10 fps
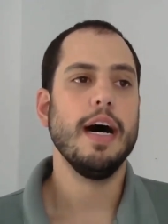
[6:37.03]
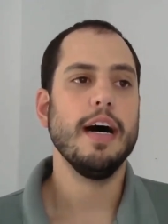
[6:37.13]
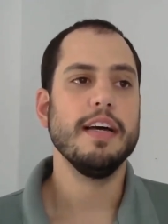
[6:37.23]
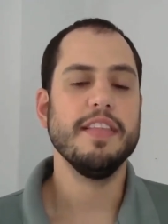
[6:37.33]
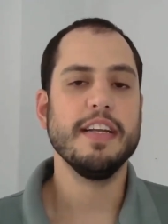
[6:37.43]

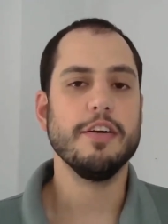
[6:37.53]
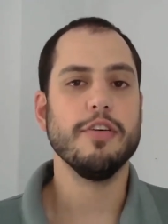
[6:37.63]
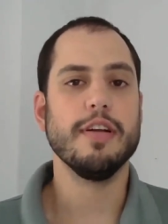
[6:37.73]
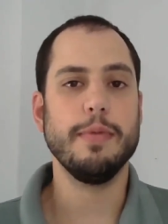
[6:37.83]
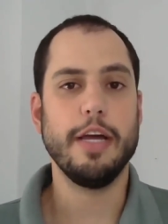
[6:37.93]
uh, and then
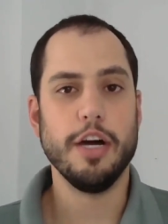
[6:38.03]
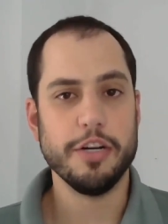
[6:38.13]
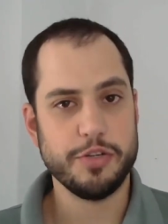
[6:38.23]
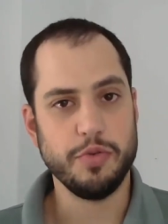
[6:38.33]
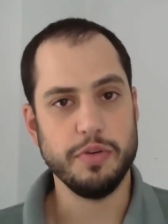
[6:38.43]
incredibly
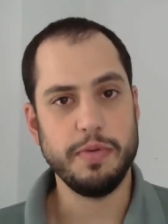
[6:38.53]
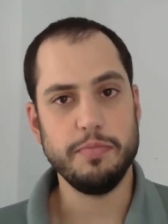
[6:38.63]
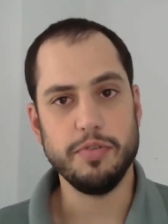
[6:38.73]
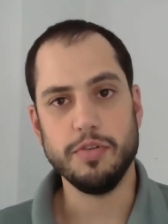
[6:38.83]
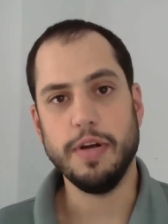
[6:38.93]
harsh toward
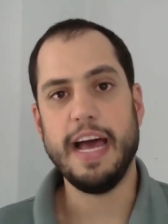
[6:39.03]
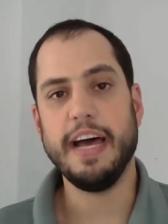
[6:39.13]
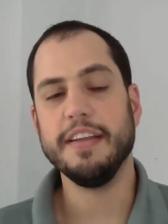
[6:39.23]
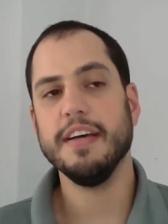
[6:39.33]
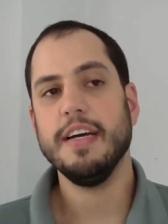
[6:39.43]
people who
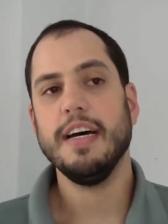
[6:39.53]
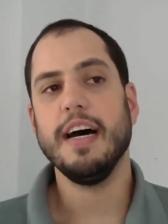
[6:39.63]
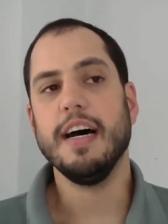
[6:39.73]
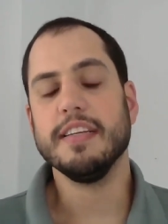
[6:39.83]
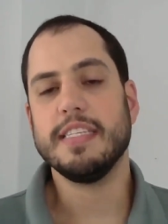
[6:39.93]
had
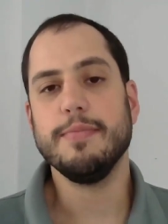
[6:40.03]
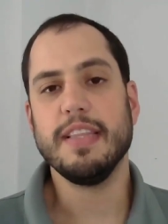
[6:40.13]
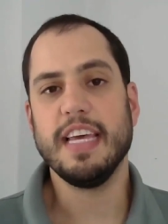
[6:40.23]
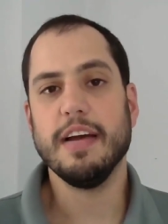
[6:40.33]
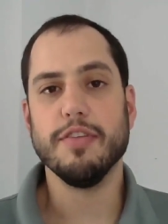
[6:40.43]
uh,
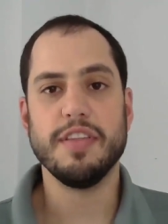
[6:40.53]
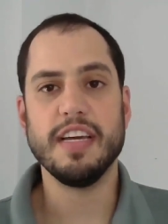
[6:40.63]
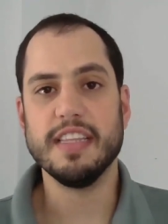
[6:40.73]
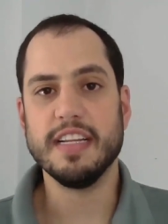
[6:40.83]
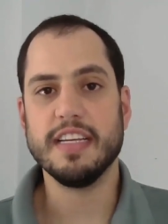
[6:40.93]
seemingly
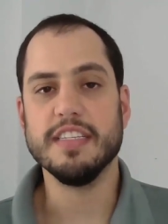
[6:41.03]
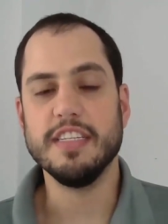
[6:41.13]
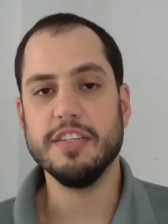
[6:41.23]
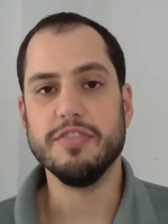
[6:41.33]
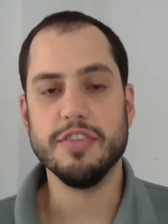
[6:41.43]
everything and then
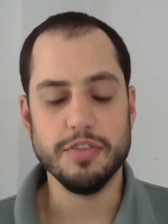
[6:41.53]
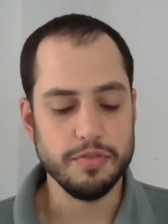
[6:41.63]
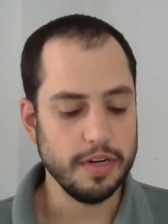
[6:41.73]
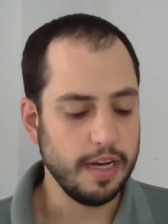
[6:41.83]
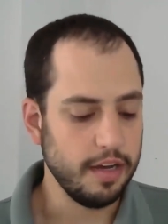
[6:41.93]
continued
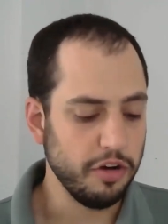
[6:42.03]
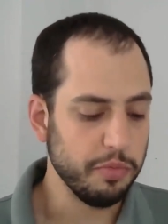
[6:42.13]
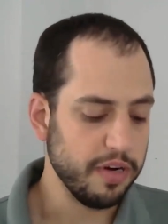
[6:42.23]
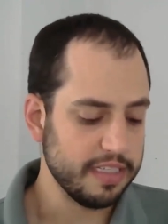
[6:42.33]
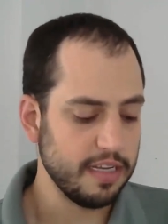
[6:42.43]
to uh,
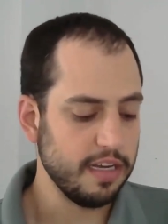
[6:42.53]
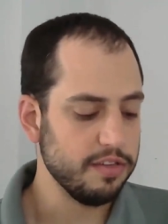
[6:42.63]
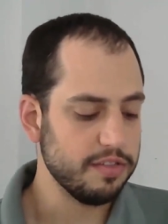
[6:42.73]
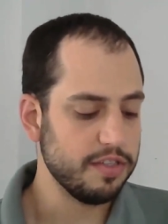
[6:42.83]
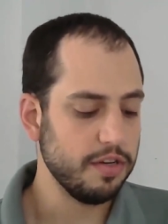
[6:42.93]
oppress
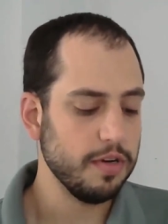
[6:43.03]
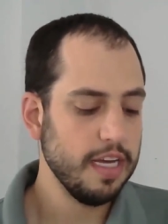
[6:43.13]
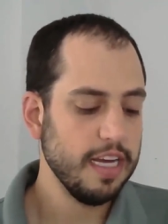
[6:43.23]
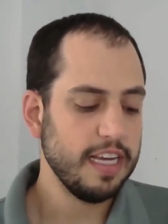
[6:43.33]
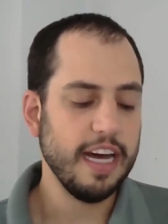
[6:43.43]
others. So
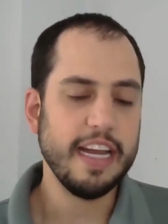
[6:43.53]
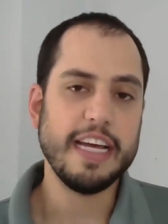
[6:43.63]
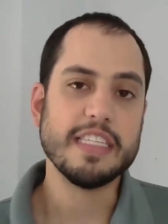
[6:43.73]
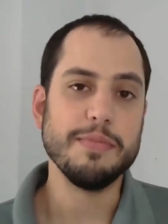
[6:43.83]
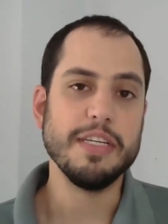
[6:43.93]
God
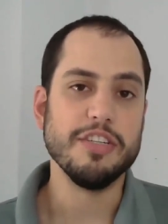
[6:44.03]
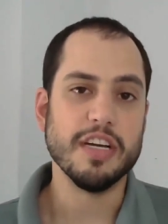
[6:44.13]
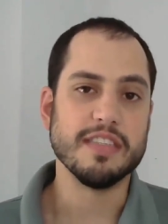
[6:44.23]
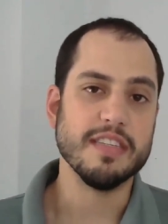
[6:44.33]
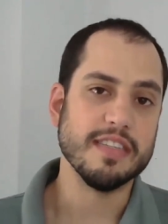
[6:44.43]
has to be
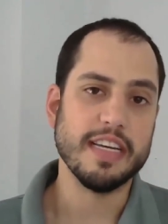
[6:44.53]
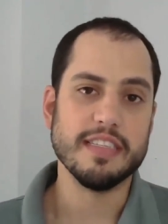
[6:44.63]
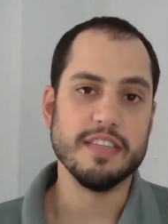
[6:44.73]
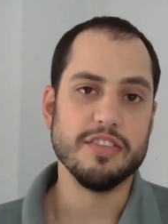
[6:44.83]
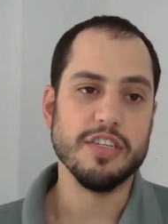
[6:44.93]
just as
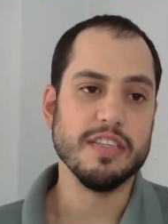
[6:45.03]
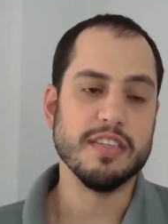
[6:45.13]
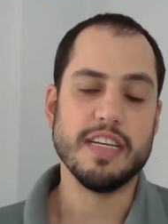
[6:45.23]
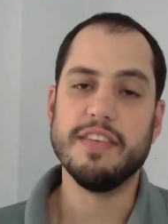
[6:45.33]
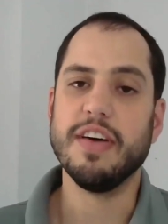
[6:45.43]
nice as
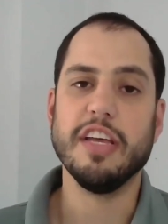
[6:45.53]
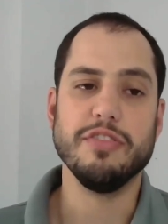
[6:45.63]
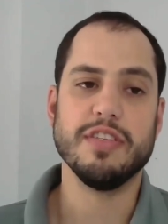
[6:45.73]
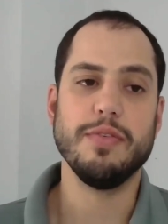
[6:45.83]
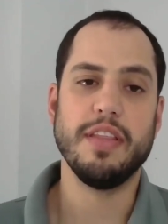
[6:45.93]
Jesus. Any
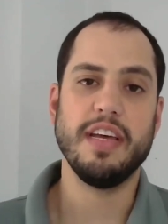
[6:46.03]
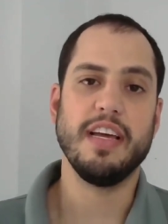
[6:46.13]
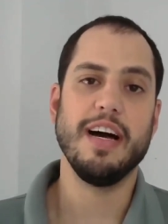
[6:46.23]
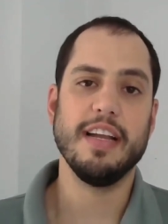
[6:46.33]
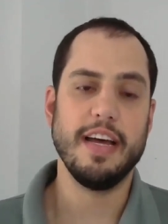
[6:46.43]
values that we think
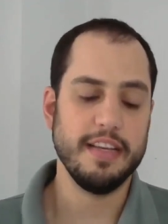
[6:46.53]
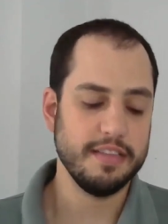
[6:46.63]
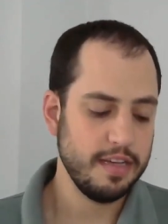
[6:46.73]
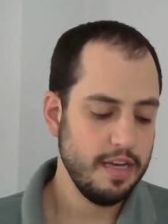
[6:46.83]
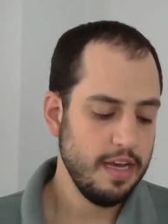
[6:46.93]
God
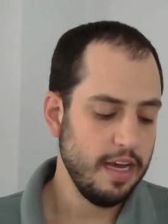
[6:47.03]
has